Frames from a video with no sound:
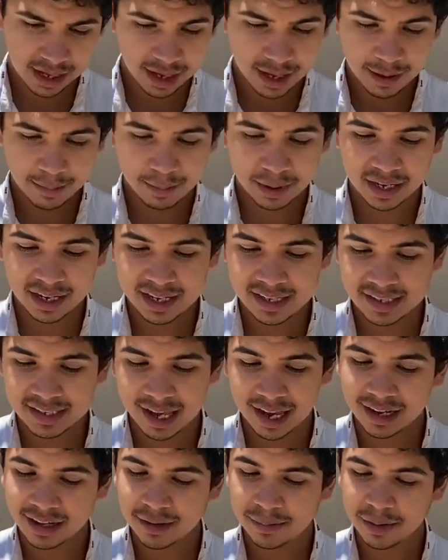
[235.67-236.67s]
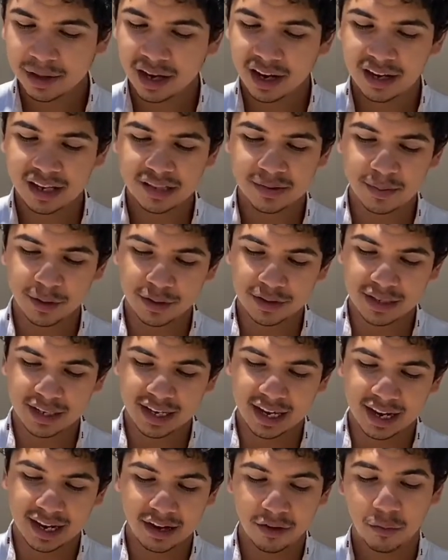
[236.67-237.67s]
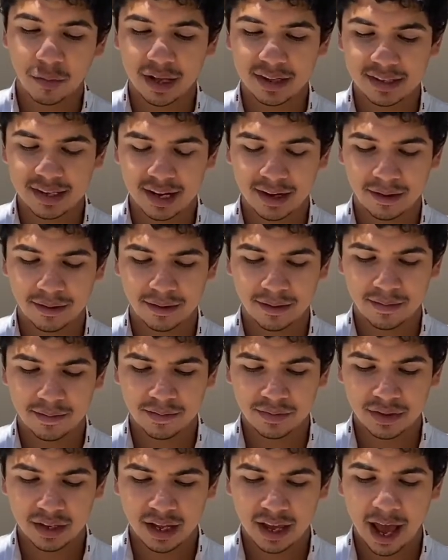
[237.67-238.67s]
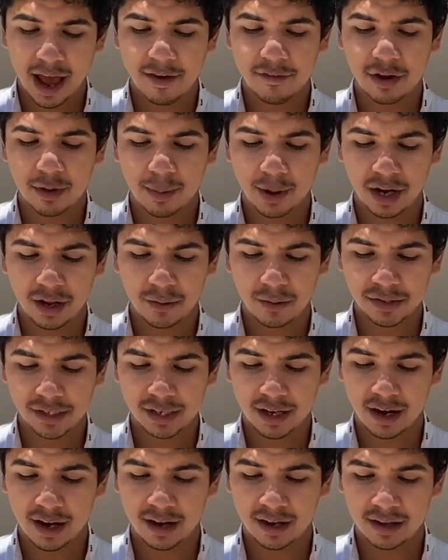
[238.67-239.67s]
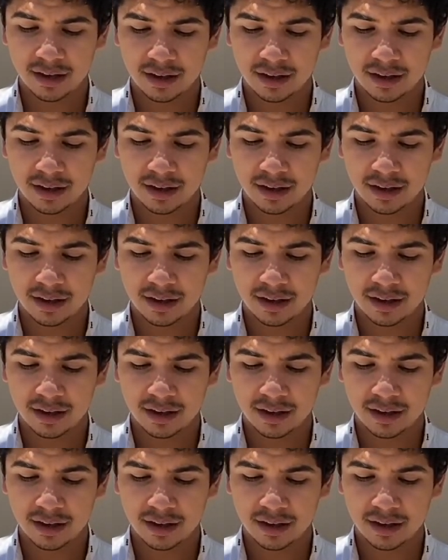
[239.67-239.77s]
But he sadly put on his boots again and went out. Everybody was gone.